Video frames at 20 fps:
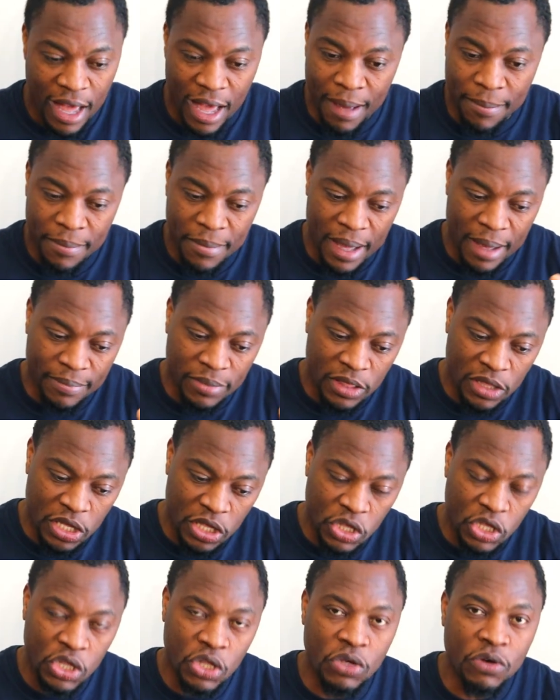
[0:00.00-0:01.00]
I'm, I'm
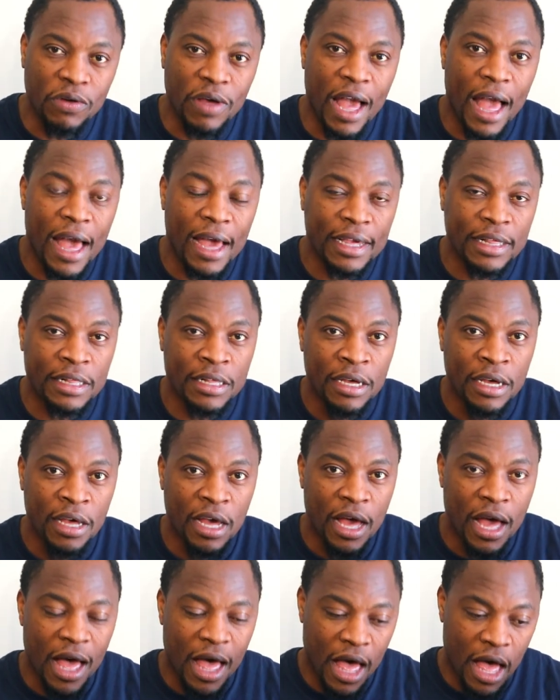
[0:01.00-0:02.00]
teaching you guys
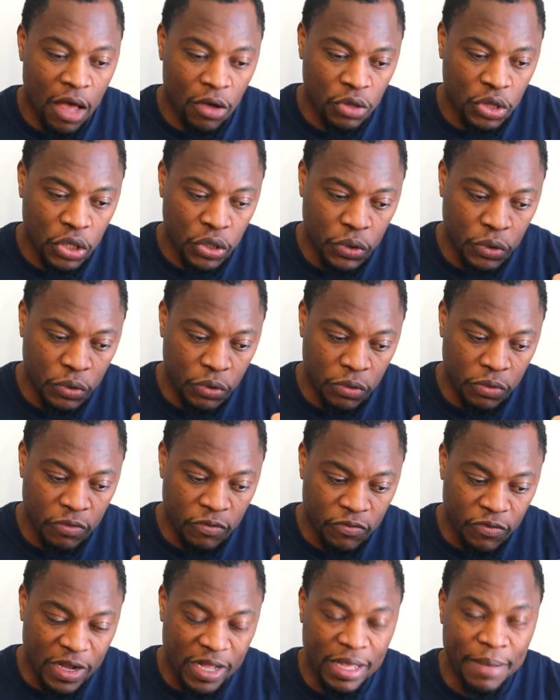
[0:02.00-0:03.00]
how to
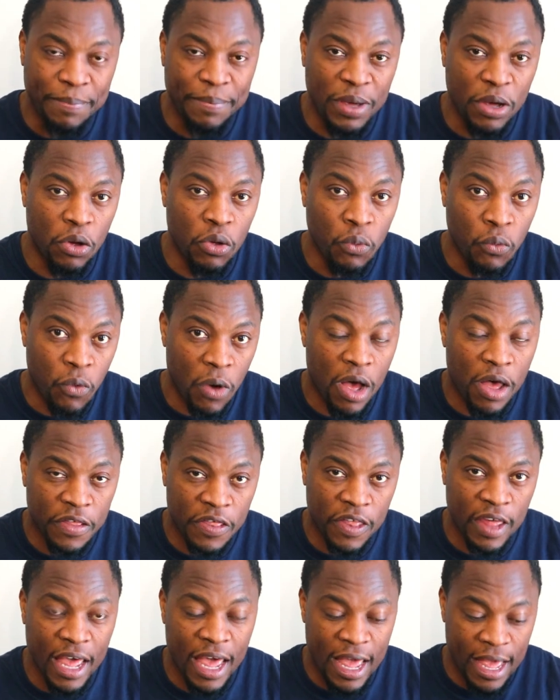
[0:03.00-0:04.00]
really build wealth